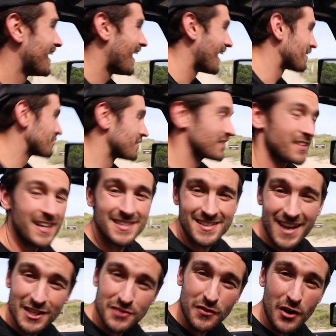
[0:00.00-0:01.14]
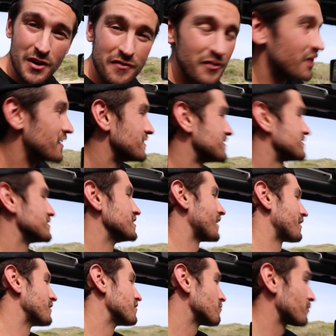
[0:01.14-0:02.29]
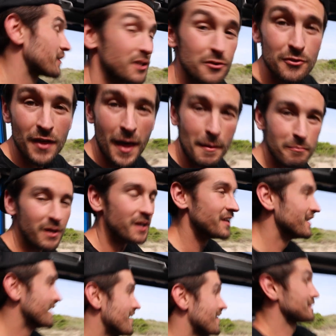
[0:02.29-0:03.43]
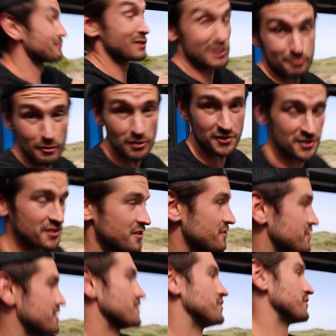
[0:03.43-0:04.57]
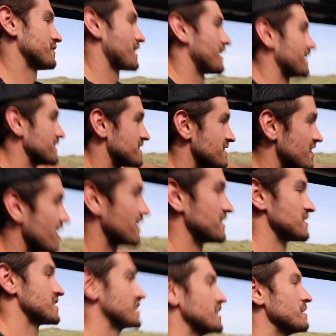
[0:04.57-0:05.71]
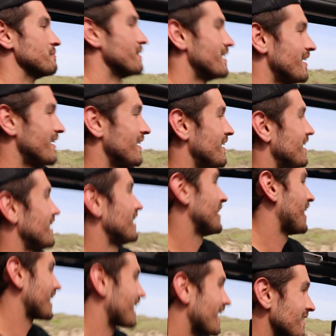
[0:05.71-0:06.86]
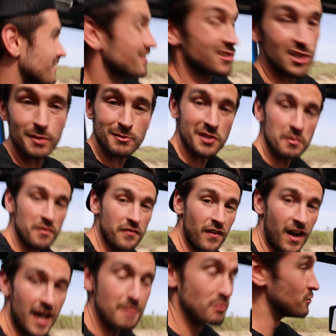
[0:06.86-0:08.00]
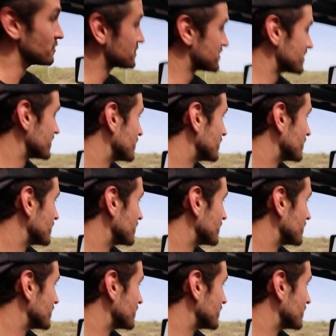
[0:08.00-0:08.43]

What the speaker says: I don't think that sounds very fun, so I don't know if we're going to do that, but that's what you're supposed to do so you don't kind of get stuck and slip. I kind of think the Jeep's going to be fine, but we'll see.